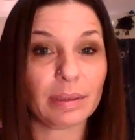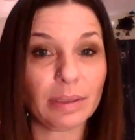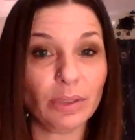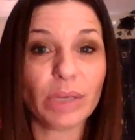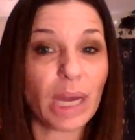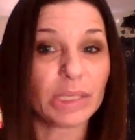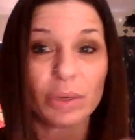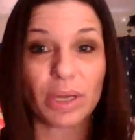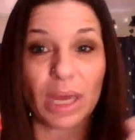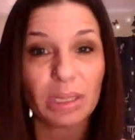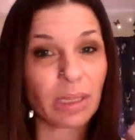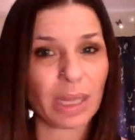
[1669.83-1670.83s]
You guys are
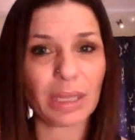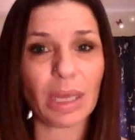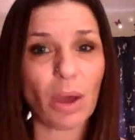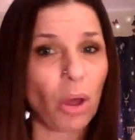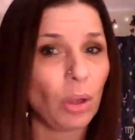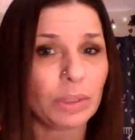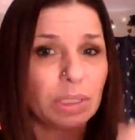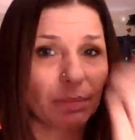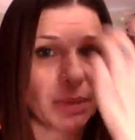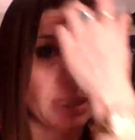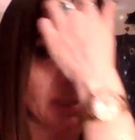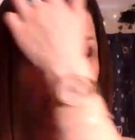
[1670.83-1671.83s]
getting like the
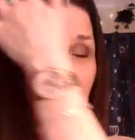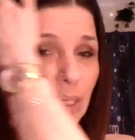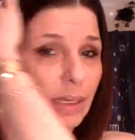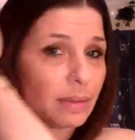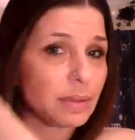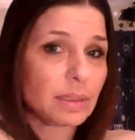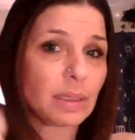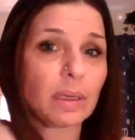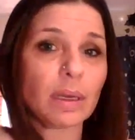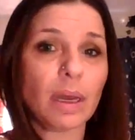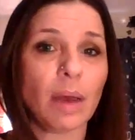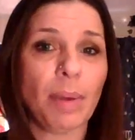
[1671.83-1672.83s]
ultimate details
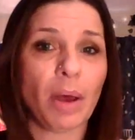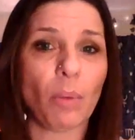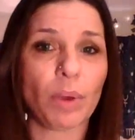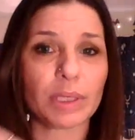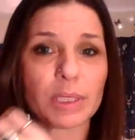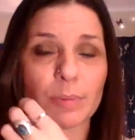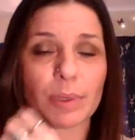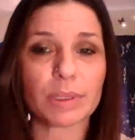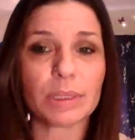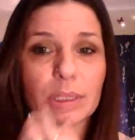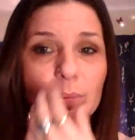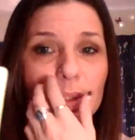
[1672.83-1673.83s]
about what this
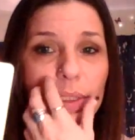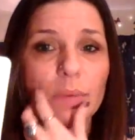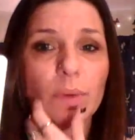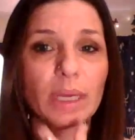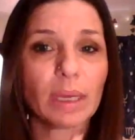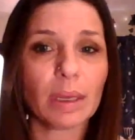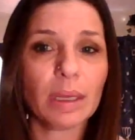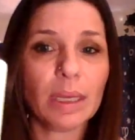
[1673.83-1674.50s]
person's been doing.